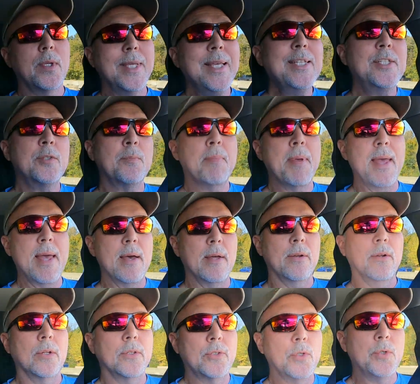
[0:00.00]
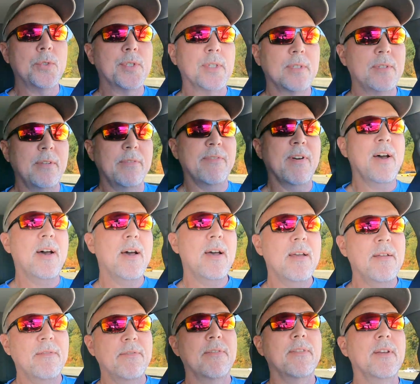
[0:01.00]
eastbound on
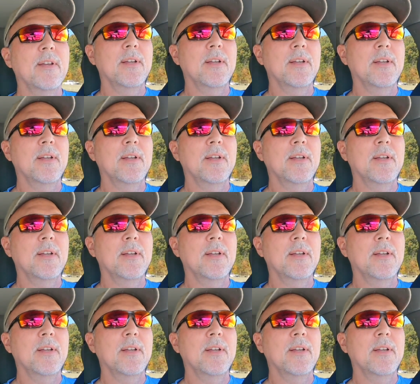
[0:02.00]
265,